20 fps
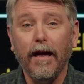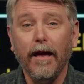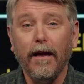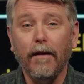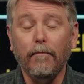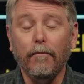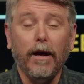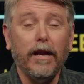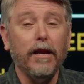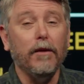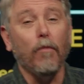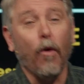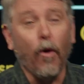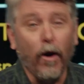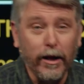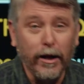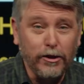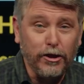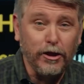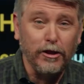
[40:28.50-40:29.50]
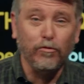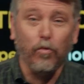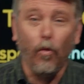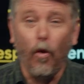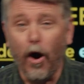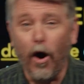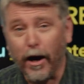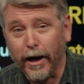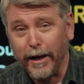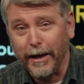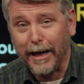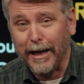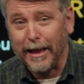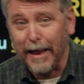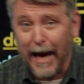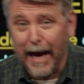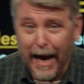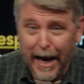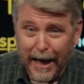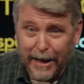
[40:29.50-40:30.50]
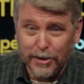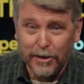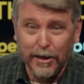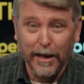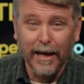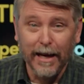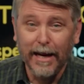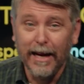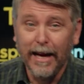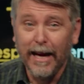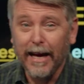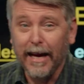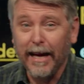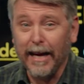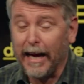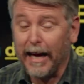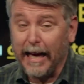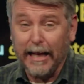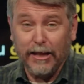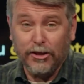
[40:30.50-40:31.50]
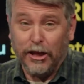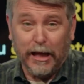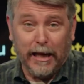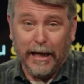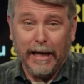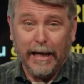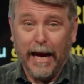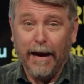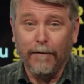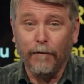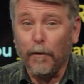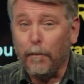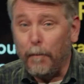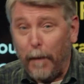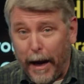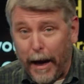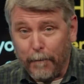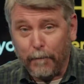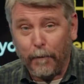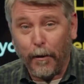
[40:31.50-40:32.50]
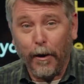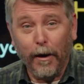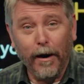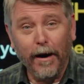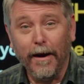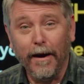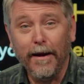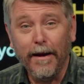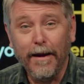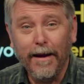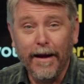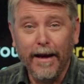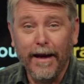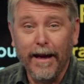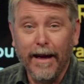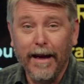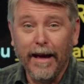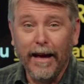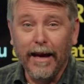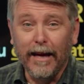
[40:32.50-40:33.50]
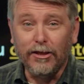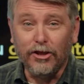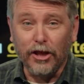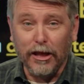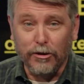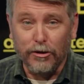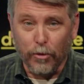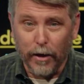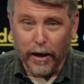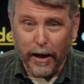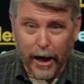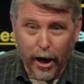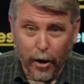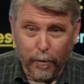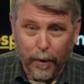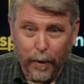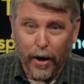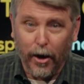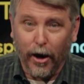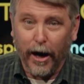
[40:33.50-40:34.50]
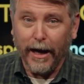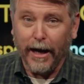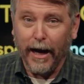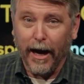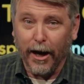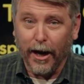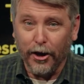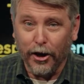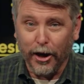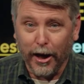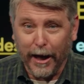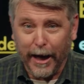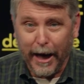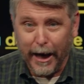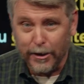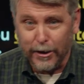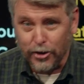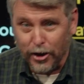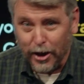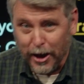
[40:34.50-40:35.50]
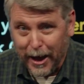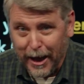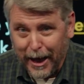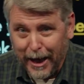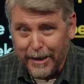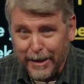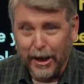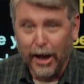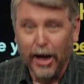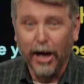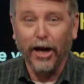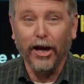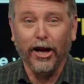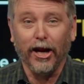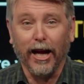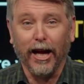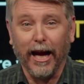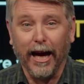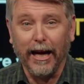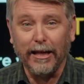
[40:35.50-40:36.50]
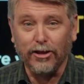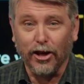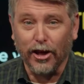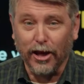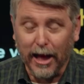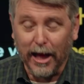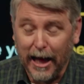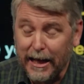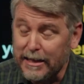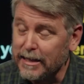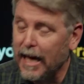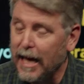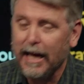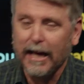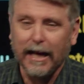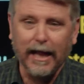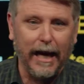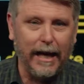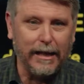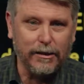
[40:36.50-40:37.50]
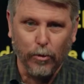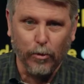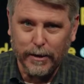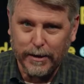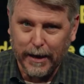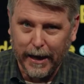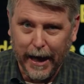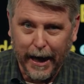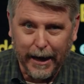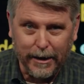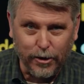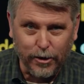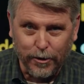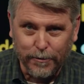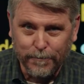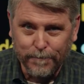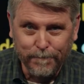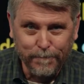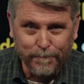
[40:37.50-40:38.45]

And Monday morning, she's walking to class, and again, she doesn't have her paper, and she's really hoping, "All right, God, are you going to cancel the class? Are you going to cancel the class?" Class wasn't canceled.